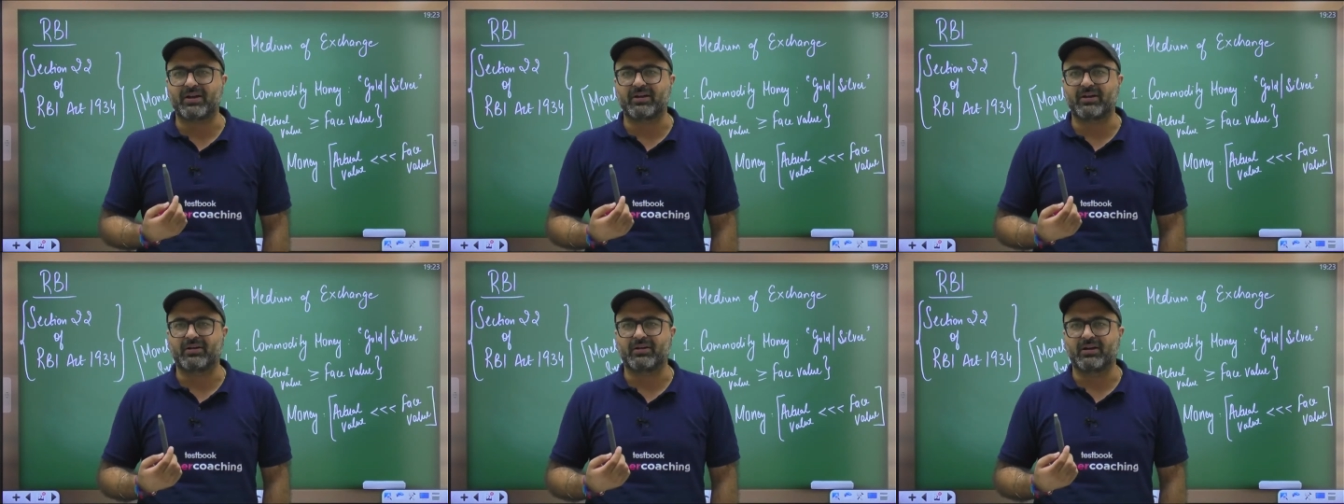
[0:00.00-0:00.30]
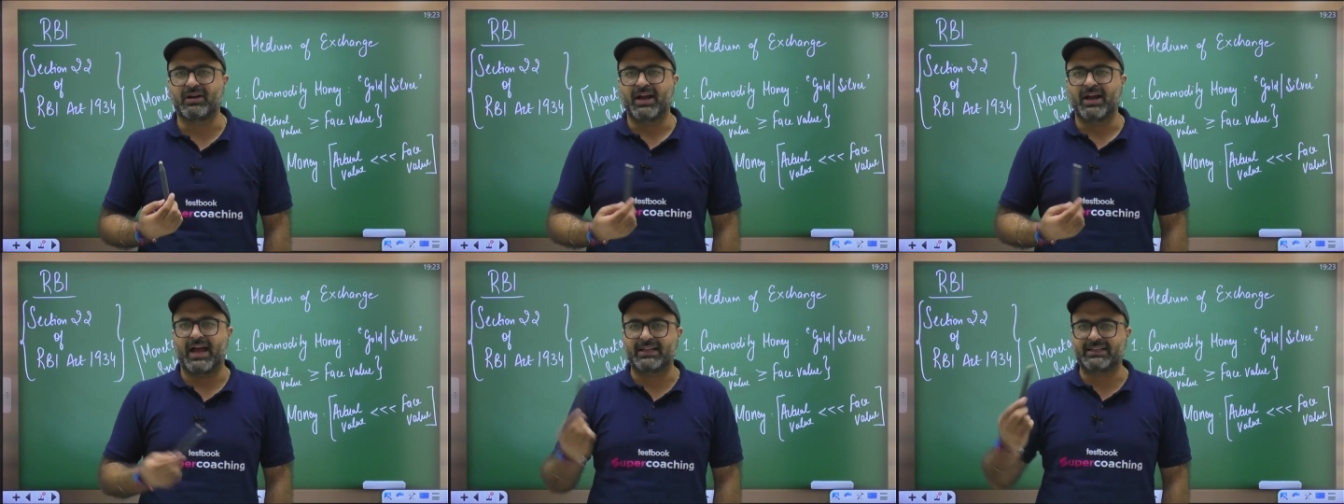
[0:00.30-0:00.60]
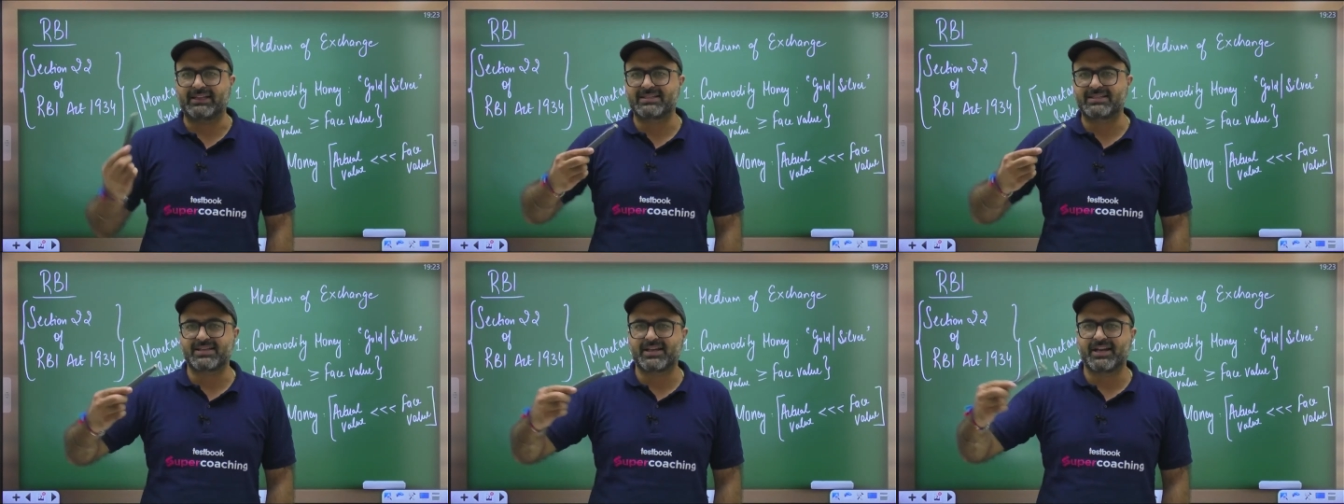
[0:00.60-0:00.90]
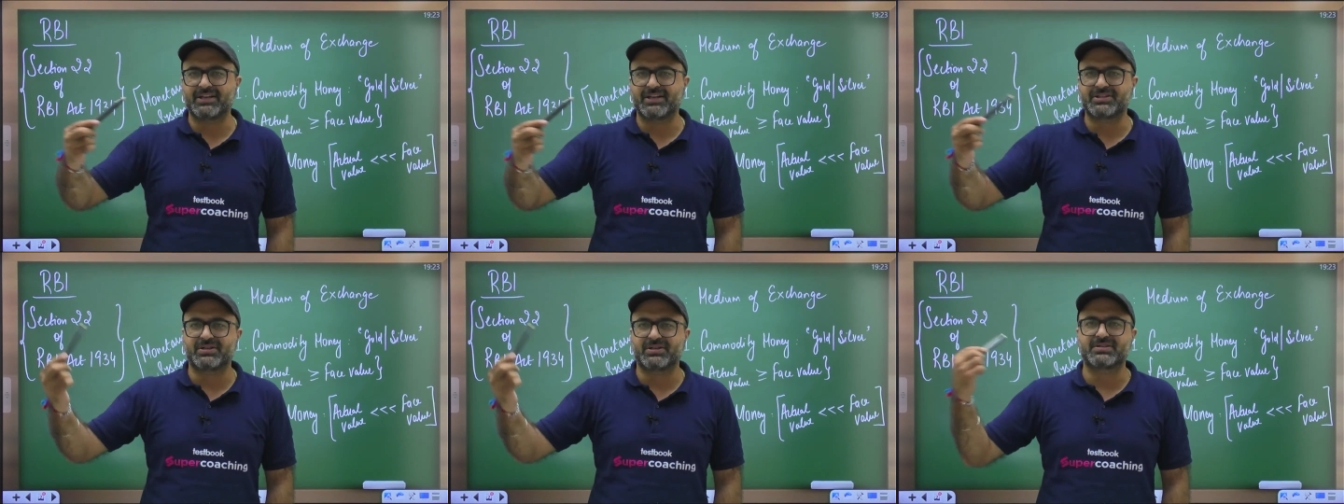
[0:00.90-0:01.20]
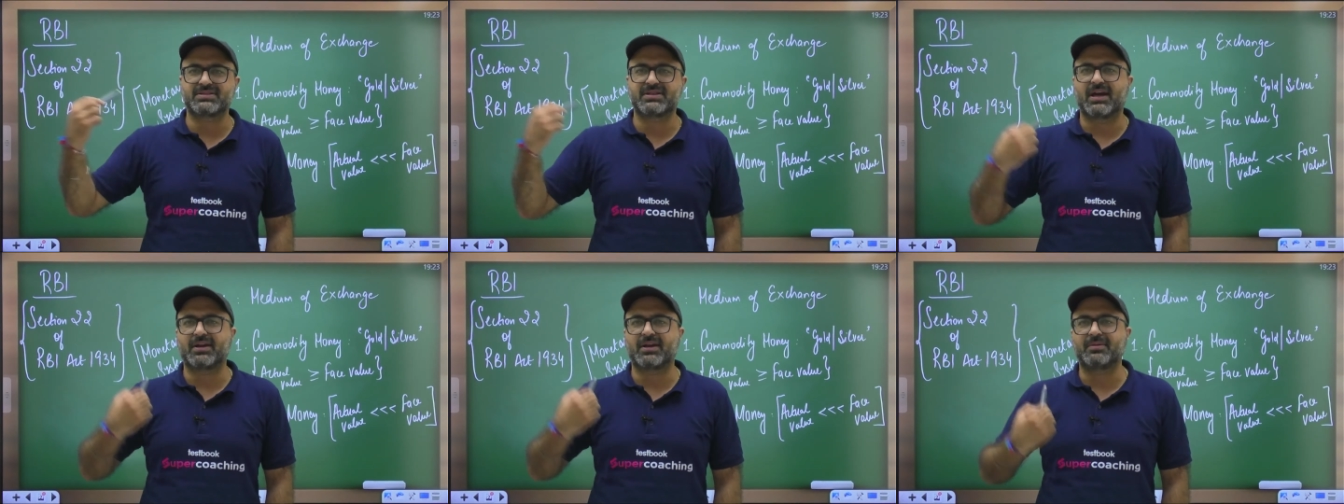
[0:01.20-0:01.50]
and the signature is done
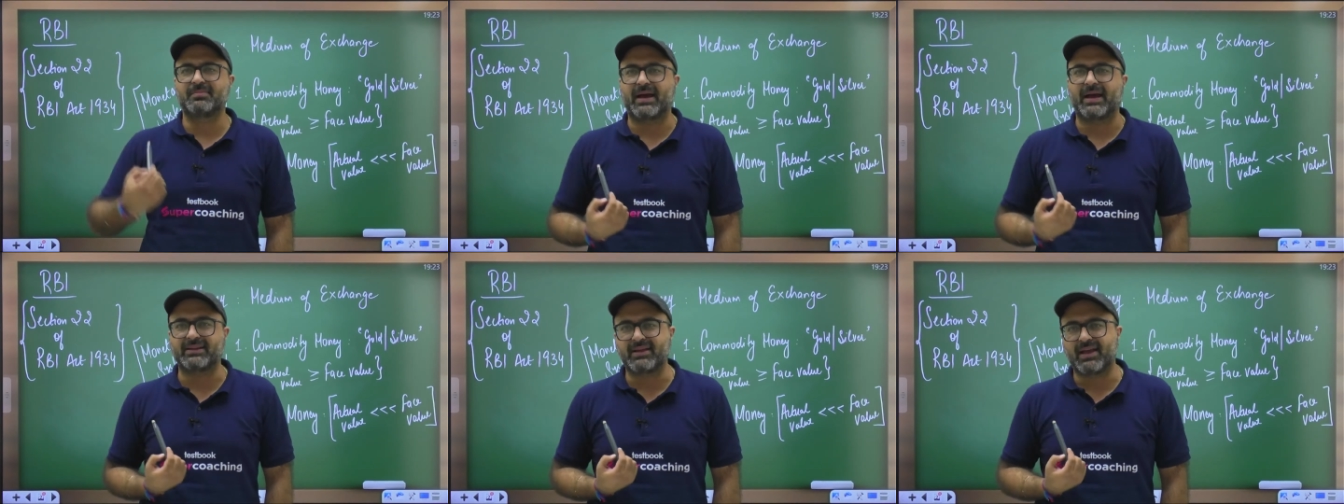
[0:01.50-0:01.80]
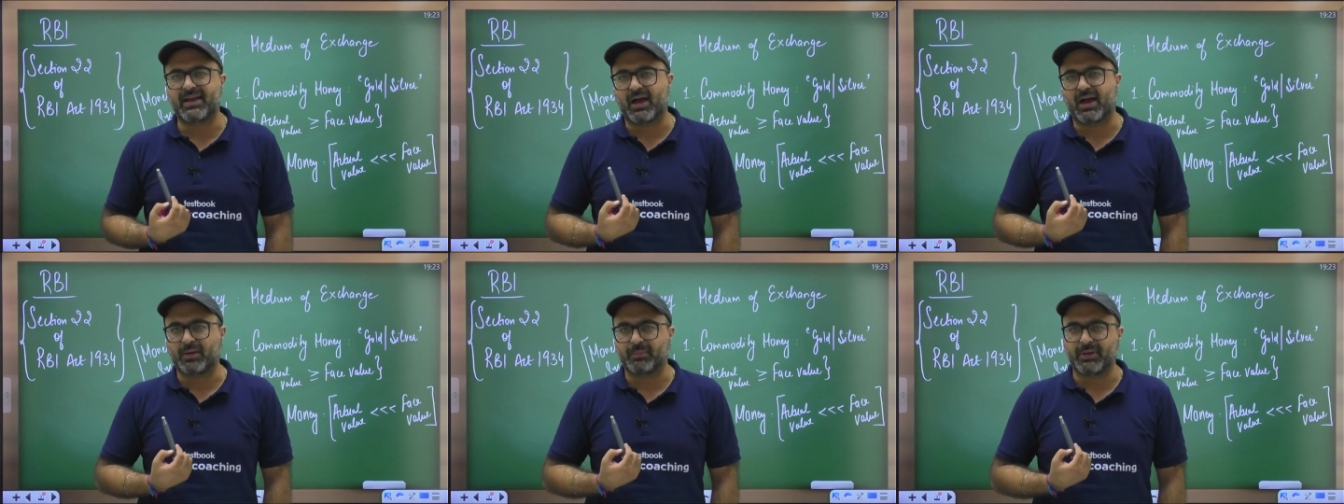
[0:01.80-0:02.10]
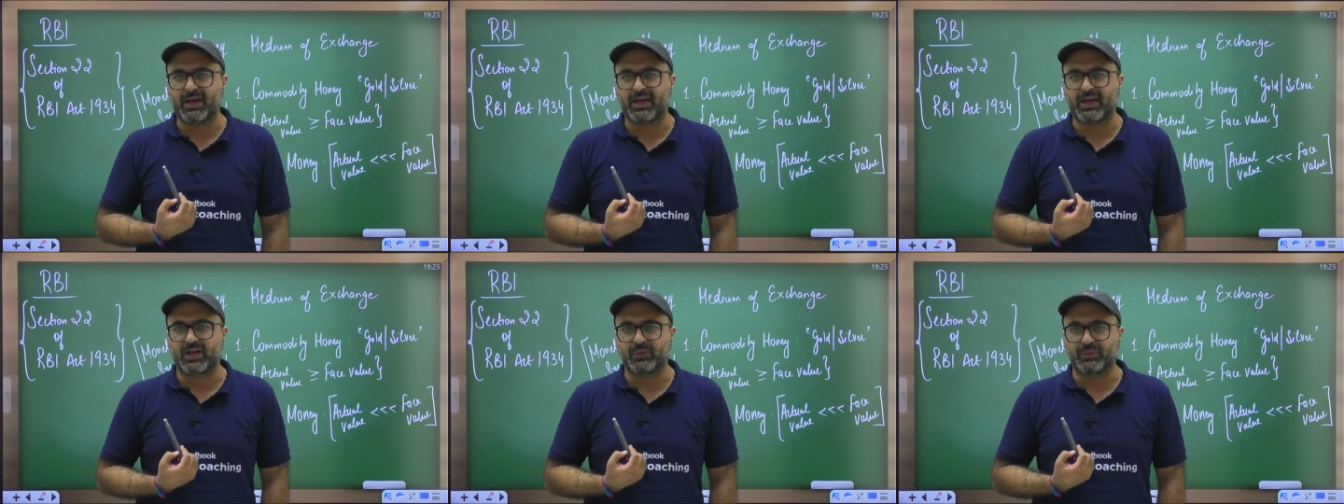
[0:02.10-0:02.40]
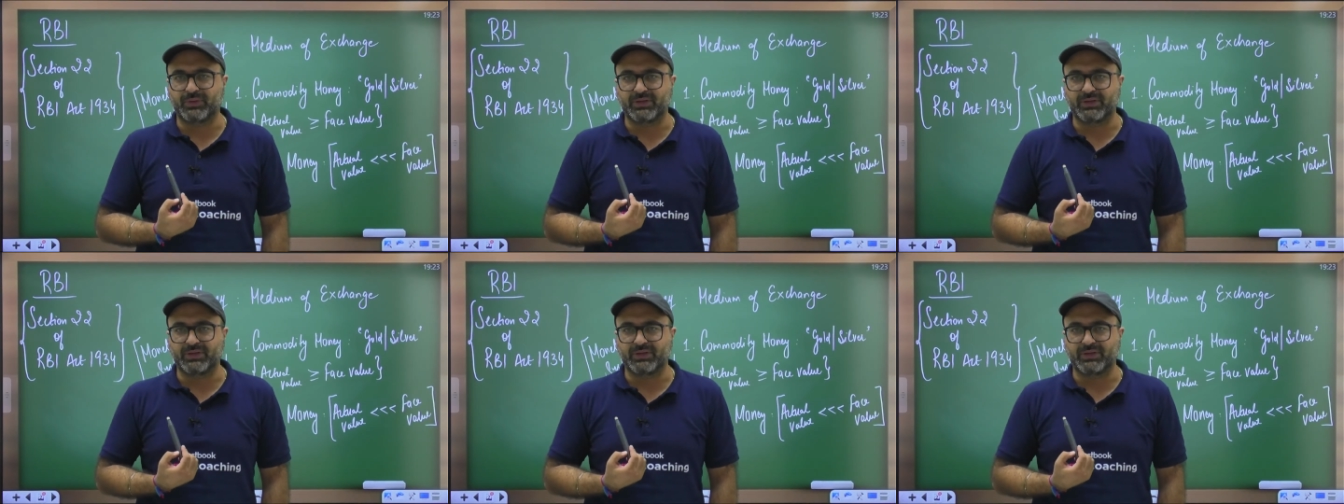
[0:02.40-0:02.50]
by the RBI governor.